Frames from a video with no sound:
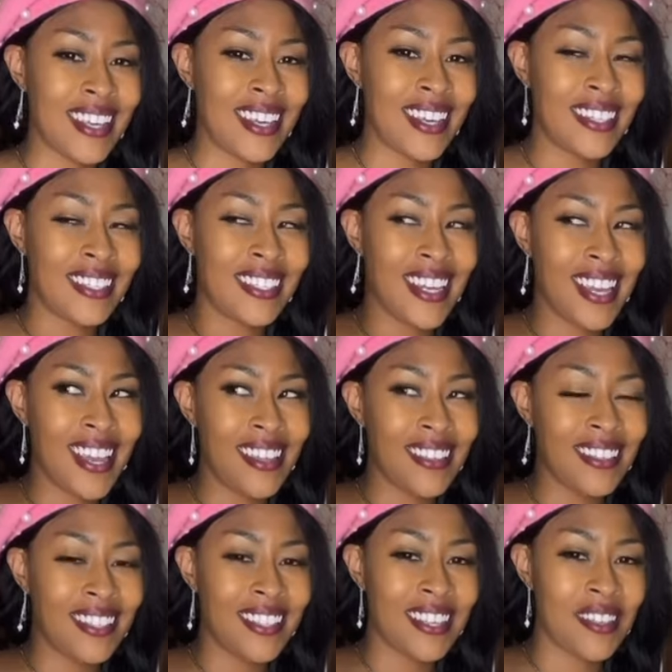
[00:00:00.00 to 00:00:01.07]
said, check
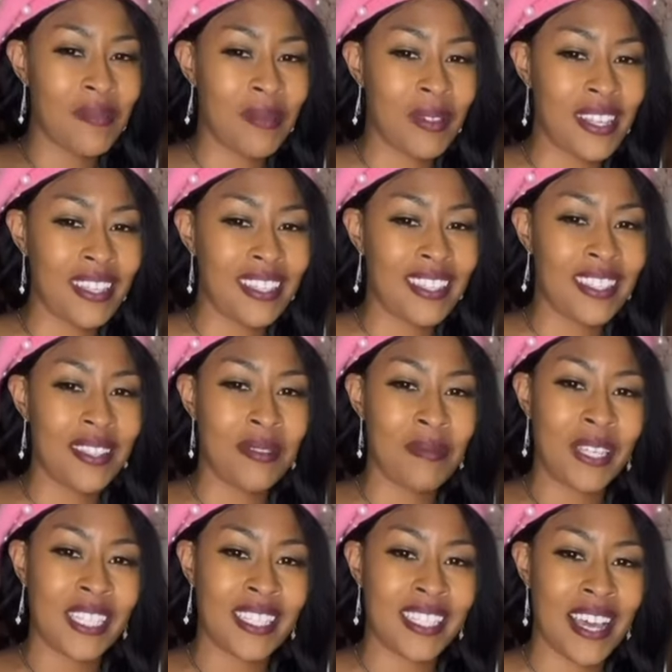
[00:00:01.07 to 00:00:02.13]
out these other playlists in
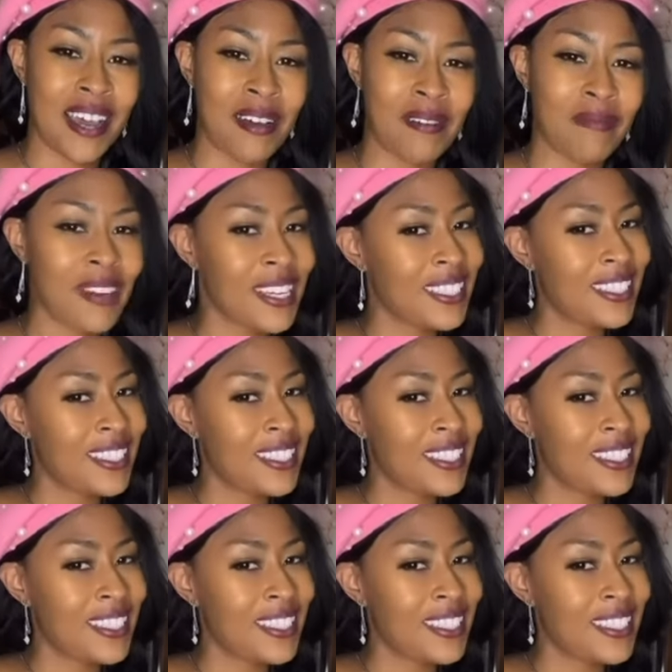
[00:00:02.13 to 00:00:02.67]
the meantime.